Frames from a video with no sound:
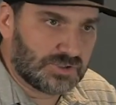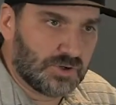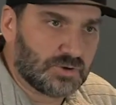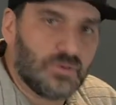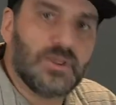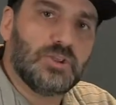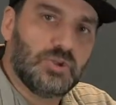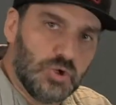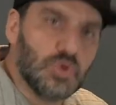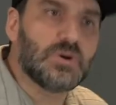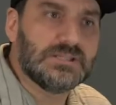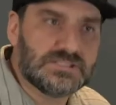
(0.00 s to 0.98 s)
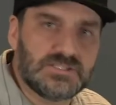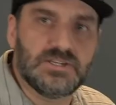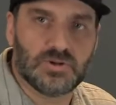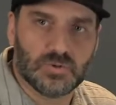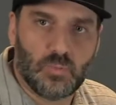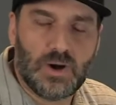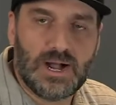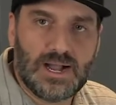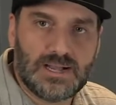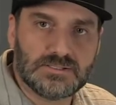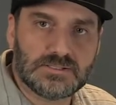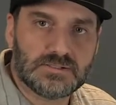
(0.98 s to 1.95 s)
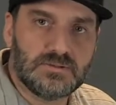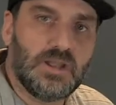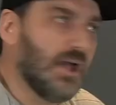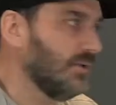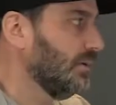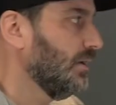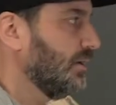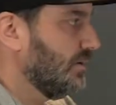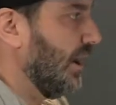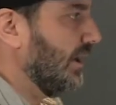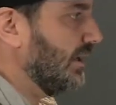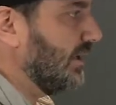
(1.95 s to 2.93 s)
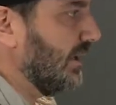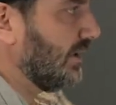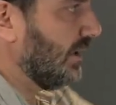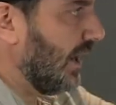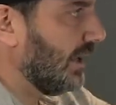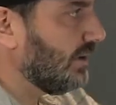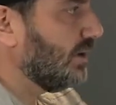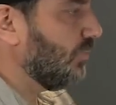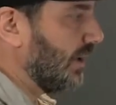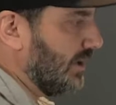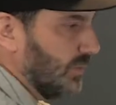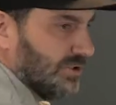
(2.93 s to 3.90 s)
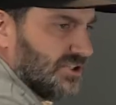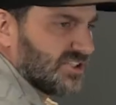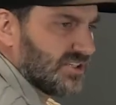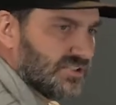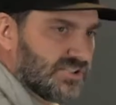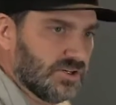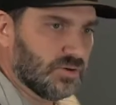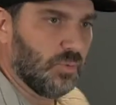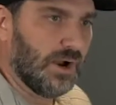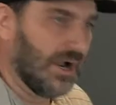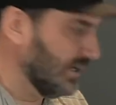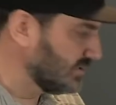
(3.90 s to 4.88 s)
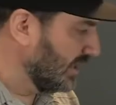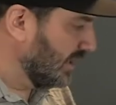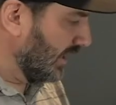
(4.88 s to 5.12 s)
circle that you consider wise, not in a godly way, but just consider wise.